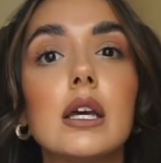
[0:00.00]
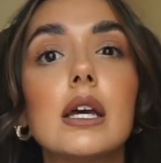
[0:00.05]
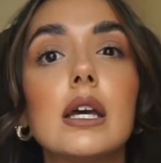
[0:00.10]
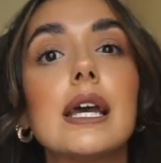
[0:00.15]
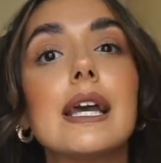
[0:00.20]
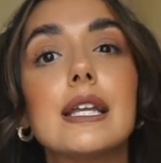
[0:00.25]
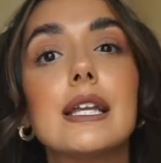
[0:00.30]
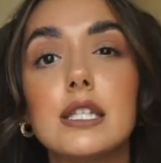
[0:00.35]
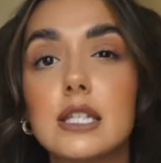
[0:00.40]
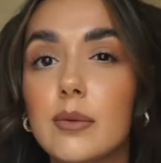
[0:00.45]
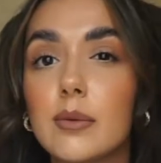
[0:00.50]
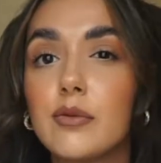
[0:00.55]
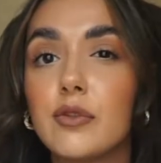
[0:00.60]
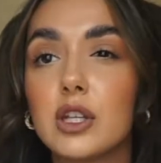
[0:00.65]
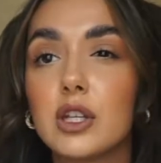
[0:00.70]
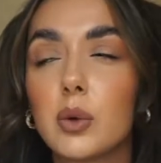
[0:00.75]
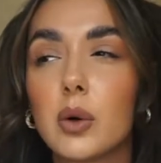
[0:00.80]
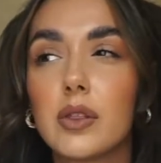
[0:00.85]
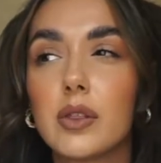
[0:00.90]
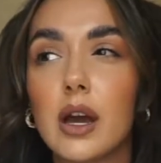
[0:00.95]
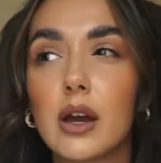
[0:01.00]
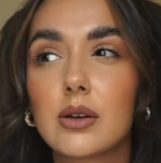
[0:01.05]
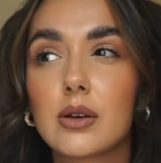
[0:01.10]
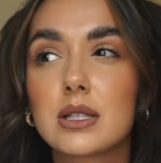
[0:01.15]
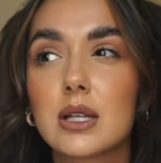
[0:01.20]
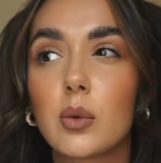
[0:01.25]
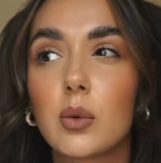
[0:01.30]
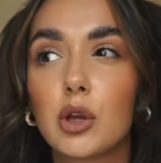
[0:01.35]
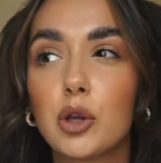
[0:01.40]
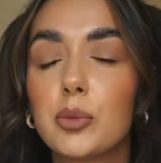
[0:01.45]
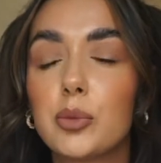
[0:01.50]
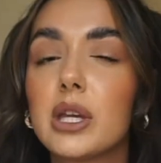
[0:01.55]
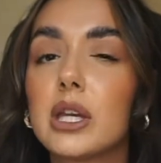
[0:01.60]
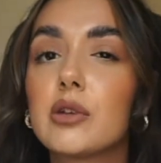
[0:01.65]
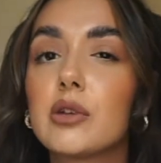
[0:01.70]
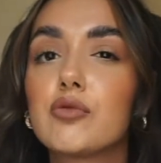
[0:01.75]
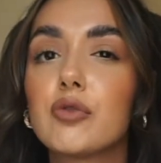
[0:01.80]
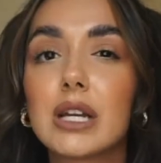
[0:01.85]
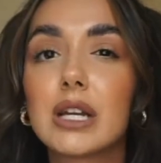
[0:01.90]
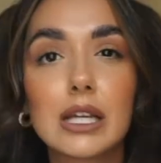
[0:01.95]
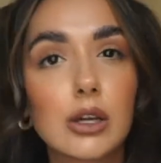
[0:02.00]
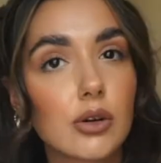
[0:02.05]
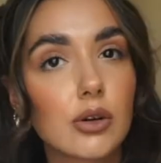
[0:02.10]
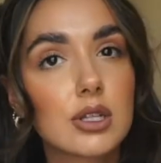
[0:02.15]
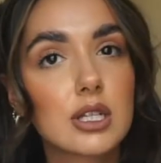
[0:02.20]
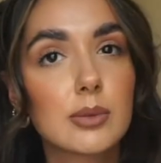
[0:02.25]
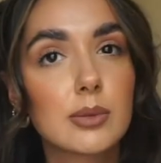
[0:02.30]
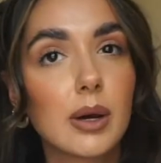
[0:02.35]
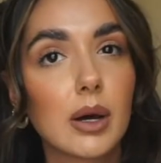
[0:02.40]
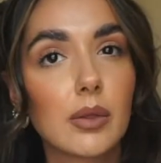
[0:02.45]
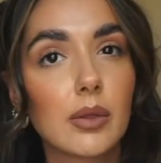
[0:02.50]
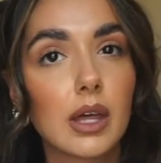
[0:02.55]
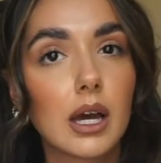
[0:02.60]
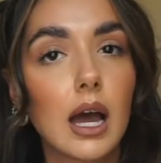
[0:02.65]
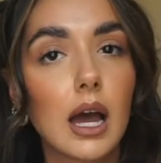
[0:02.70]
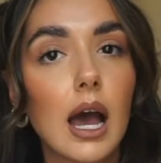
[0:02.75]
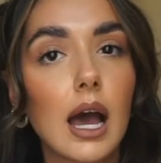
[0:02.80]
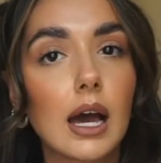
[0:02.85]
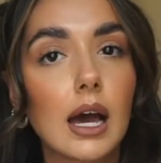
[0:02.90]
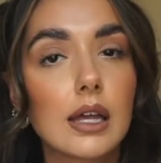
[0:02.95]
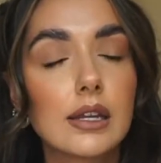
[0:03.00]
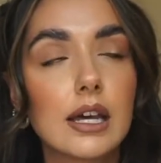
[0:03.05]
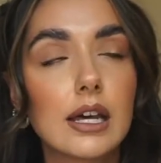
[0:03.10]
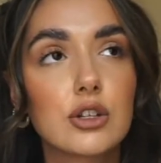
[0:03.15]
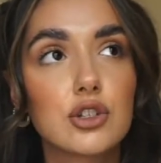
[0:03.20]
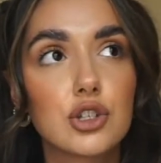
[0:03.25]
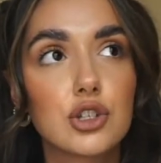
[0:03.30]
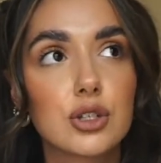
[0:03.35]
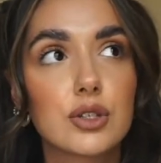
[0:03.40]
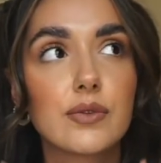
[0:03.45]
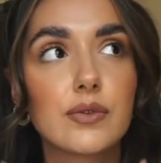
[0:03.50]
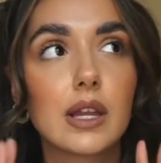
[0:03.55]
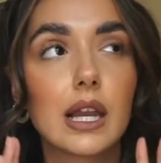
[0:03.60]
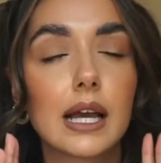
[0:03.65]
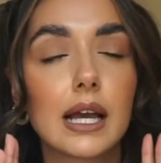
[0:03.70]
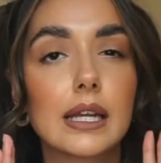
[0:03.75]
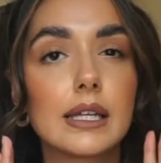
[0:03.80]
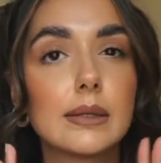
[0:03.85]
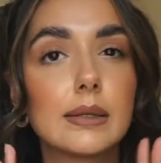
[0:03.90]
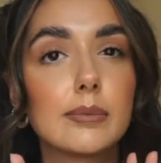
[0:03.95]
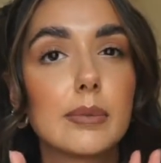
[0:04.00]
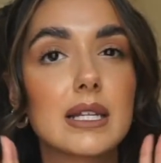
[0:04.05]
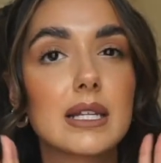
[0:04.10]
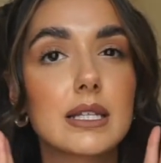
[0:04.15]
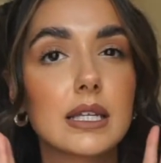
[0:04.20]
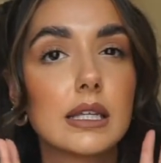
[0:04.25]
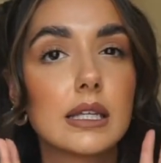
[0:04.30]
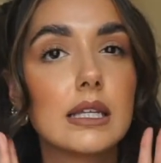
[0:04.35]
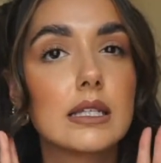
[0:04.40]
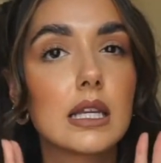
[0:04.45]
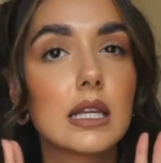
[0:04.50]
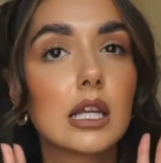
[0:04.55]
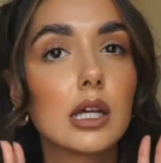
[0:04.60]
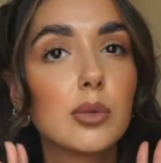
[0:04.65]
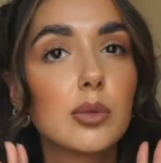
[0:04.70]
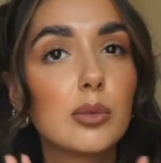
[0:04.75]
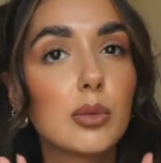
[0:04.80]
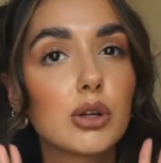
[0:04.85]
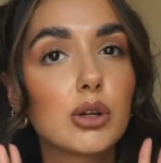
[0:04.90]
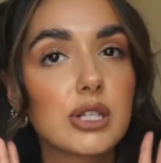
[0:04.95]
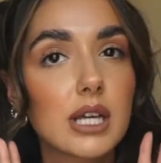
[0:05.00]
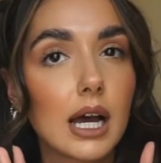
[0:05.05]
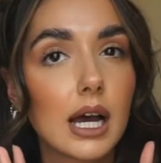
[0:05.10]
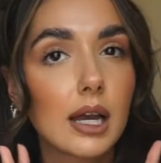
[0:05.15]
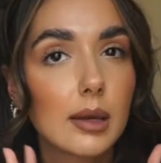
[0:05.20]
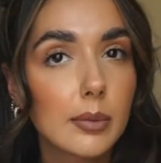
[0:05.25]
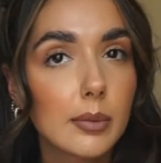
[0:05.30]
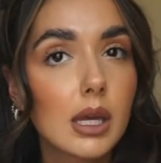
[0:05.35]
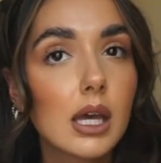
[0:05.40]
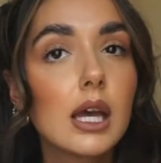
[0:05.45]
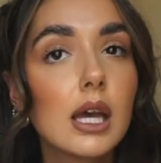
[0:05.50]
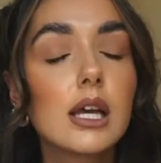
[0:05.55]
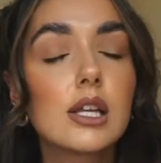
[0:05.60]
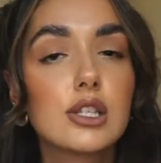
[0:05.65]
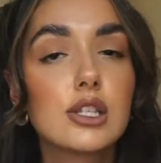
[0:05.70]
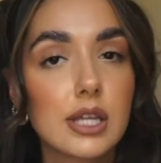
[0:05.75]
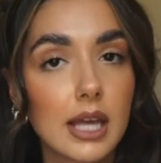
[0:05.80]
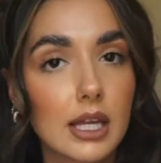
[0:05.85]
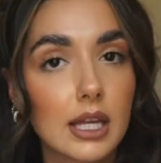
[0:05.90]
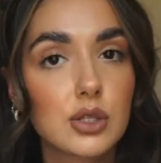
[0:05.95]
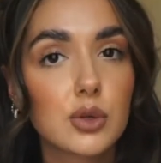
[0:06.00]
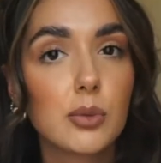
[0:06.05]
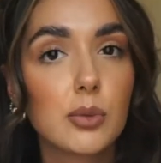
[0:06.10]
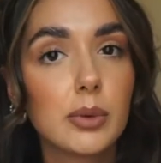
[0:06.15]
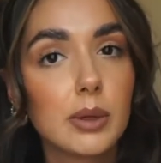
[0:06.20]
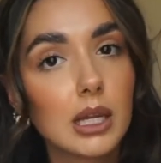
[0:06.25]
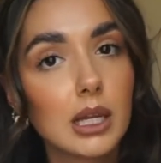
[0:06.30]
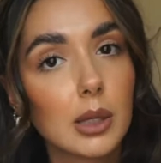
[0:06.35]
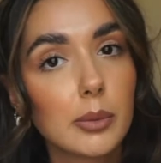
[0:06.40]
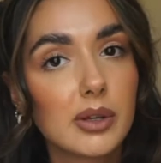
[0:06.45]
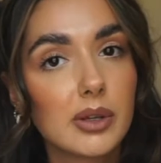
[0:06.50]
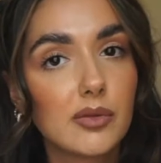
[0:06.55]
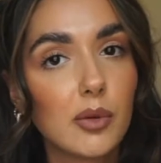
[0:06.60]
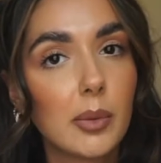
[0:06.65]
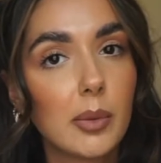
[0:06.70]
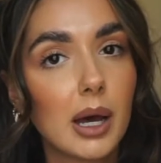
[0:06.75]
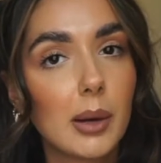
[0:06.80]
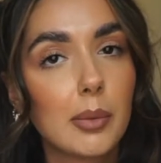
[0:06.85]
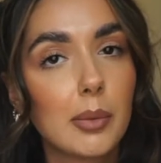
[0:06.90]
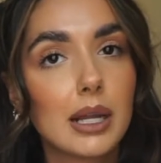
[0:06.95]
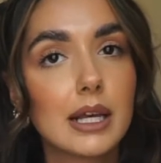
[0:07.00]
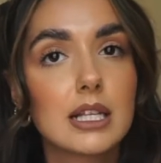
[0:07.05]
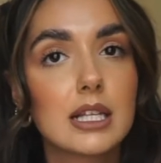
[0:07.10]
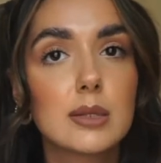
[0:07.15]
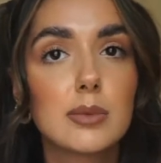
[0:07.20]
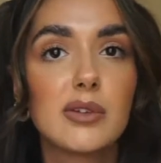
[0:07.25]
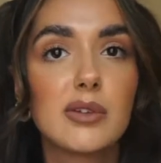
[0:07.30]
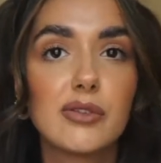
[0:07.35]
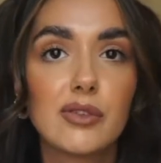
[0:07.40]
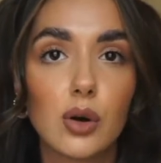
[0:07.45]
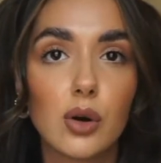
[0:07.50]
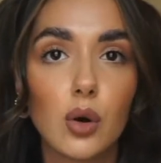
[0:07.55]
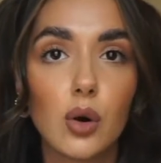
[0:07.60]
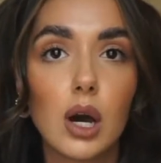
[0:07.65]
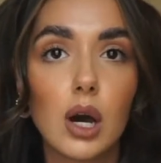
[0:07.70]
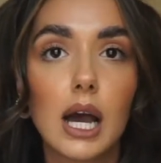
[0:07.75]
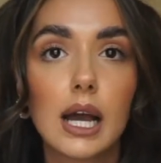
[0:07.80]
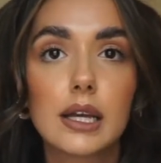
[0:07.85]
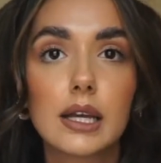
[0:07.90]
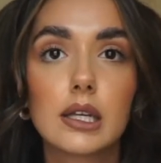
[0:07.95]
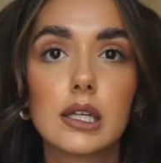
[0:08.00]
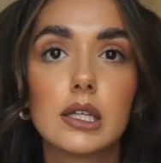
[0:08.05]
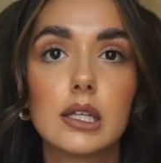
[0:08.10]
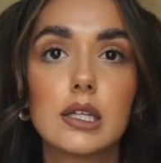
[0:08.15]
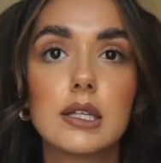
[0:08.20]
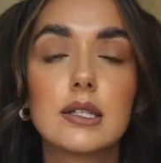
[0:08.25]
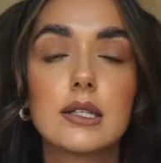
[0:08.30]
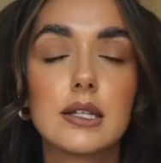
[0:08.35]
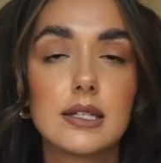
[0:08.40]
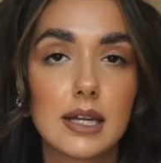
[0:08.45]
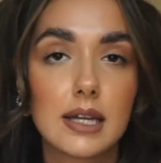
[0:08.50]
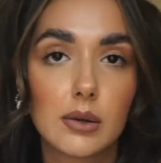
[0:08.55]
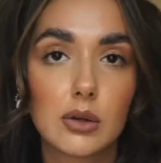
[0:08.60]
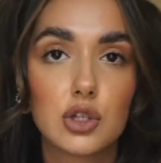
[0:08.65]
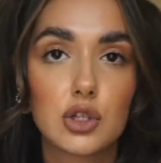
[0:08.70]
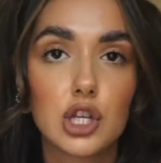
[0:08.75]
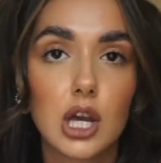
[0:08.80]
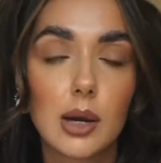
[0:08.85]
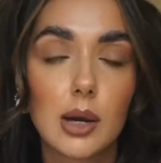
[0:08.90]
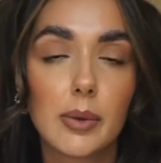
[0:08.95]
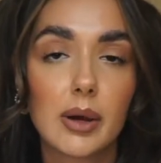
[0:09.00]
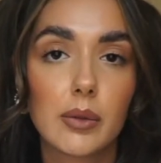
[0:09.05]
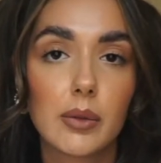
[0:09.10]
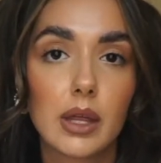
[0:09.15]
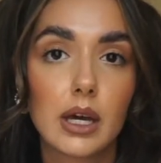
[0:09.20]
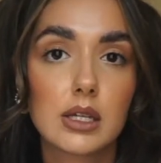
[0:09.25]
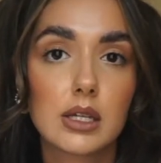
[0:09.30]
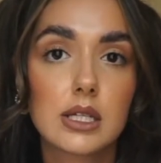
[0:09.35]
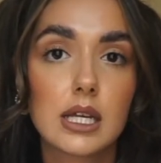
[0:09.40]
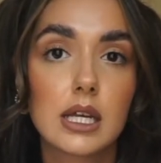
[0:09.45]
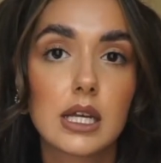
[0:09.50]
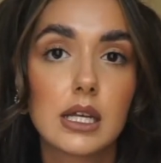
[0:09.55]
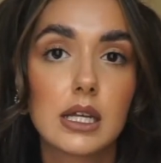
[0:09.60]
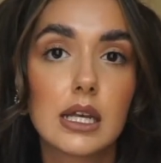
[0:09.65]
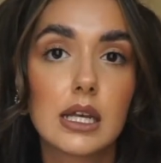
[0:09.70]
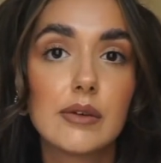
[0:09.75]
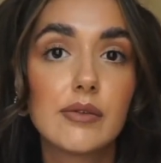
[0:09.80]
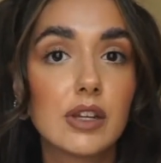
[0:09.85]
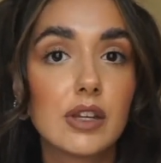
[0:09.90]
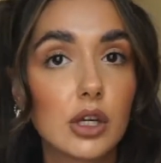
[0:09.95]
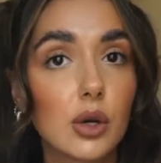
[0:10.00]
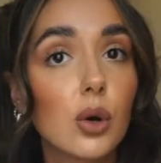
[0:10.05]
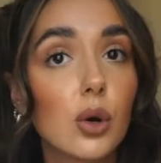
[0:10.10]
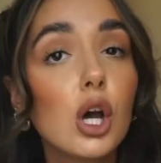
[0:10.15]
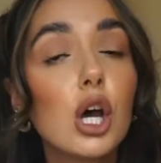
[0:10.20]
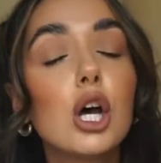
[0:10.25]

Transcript: in-depth video on that, because I want to be really honest about that, and I just feel like my skin needs a little bit more time to get to a little bit of a better place before I can sit down and chat about that in a video.